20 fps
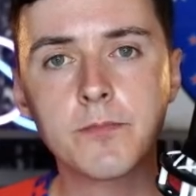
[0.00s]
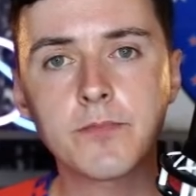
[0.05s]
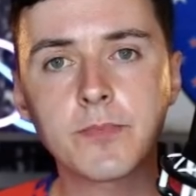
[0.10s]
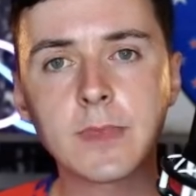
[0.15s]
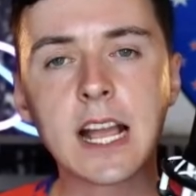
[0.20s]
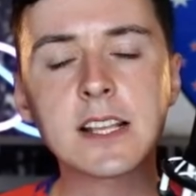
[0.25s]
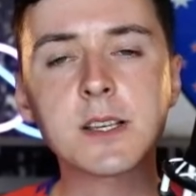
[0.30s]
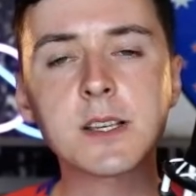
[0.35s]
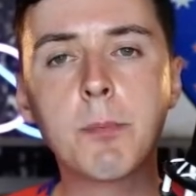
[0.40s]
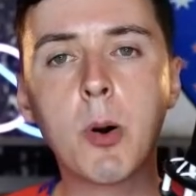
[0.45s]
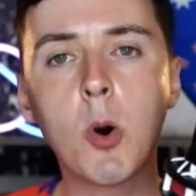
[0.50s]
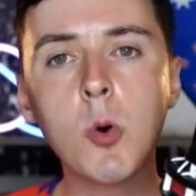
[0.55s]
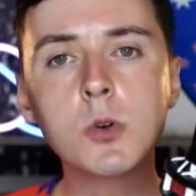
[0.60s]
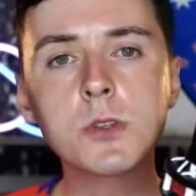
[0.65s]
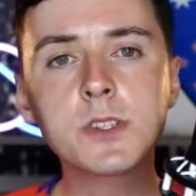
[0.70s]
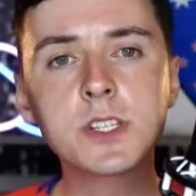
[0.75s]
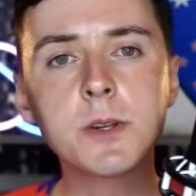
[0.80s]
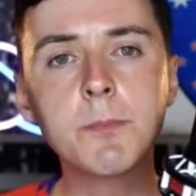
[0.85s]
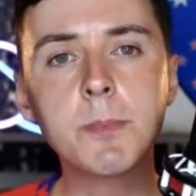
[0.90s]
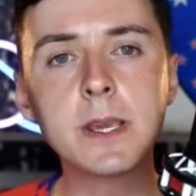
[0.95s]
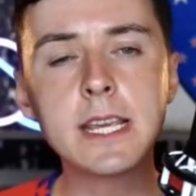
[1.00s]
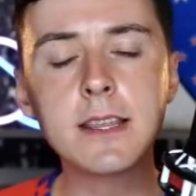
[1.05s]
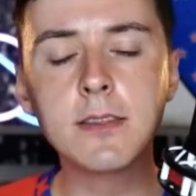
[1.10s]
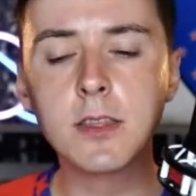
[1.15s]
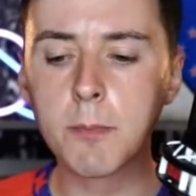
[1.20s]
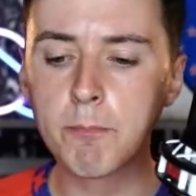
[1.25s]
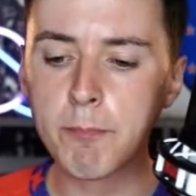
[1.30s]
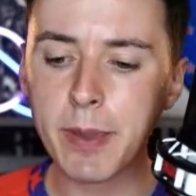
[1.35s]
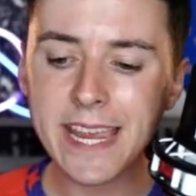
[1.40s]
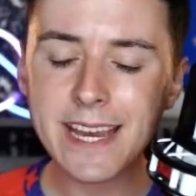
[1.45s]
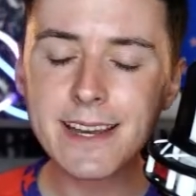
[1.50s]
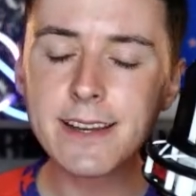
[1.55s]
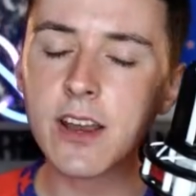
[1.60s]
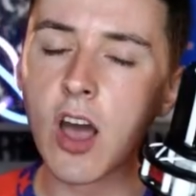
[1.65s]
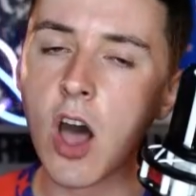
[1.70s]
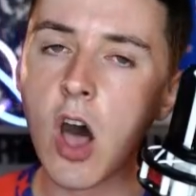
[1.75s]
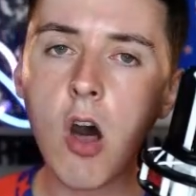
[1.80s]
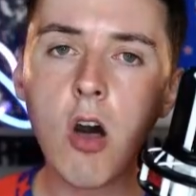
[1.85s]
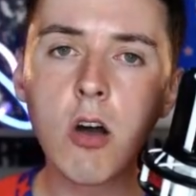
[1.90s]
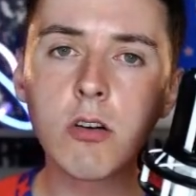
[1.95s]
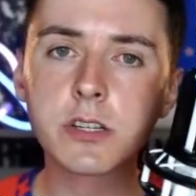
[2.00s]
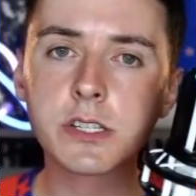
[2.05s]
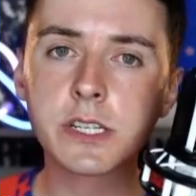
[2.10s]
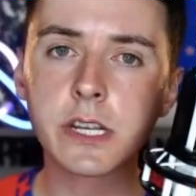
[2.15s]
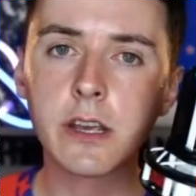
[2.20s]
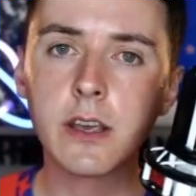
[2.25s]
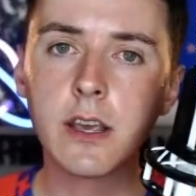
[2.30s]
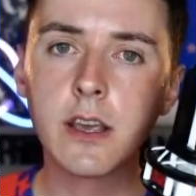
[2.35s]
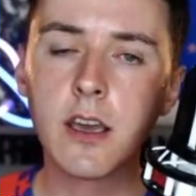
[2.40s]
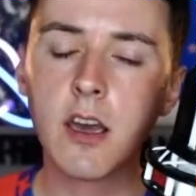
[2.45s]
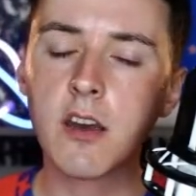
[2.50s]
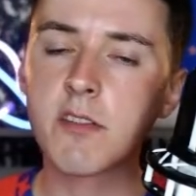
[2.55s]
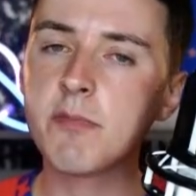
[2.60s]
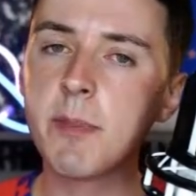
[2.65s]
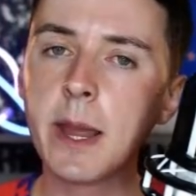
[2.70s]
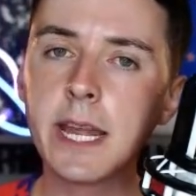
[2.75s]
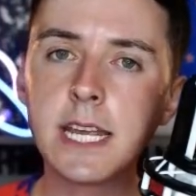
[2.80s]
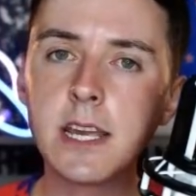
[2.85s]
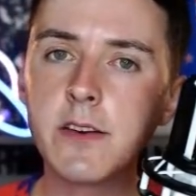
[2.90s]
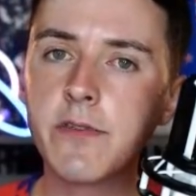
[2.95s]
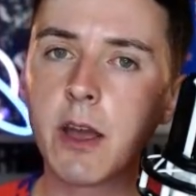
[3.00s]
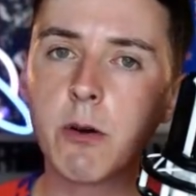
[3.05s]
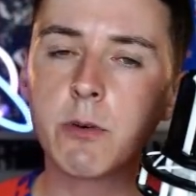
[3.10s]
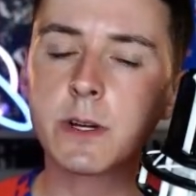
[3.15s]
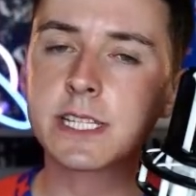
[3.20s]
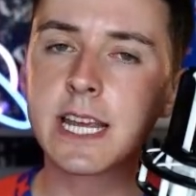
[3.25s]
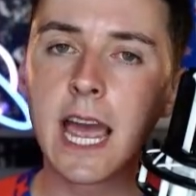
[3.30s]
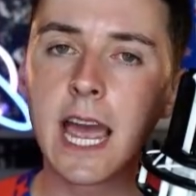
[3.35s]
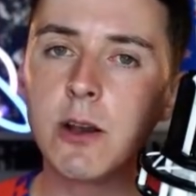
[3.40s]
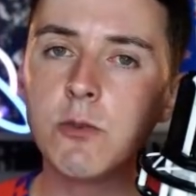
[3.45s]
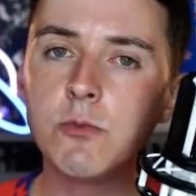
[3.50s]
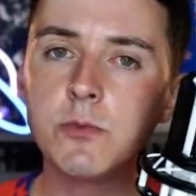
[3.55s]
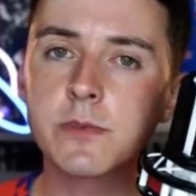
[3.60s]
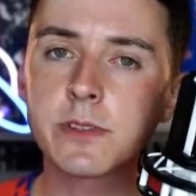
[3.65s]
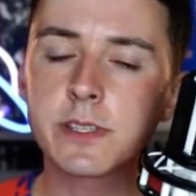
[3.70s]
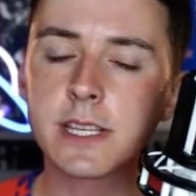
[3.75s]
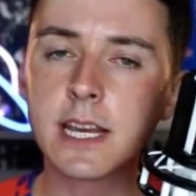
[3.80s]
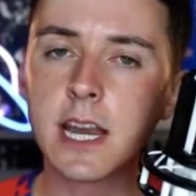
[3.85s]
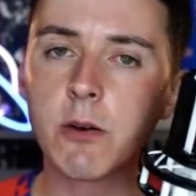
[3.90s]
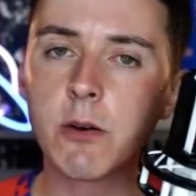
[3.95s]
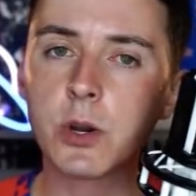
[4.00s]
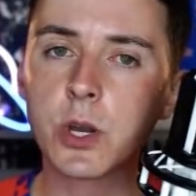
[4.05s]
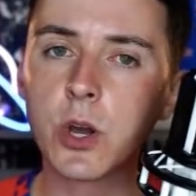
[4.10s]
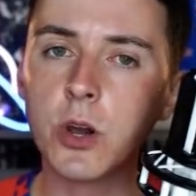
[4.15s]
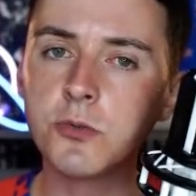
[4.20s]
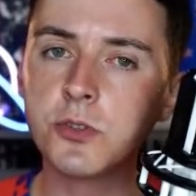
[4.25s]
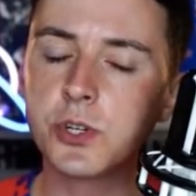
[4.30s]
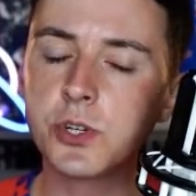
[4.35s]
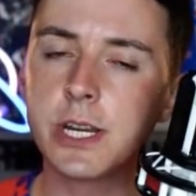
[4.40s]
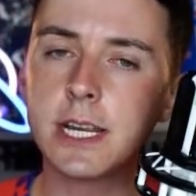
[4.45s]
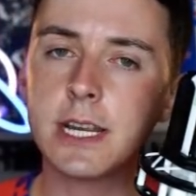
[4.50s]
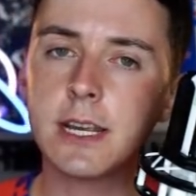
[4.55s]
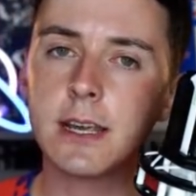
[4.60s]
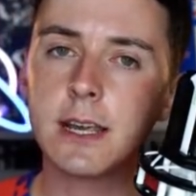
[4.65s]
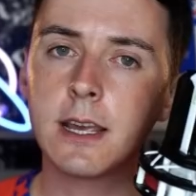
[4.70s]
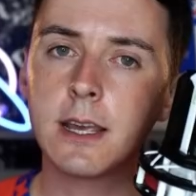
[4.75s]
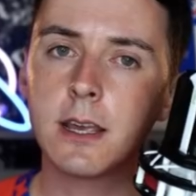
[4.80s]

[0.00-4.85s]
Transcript: as opposed to being the beating heart of many of our towns in our country.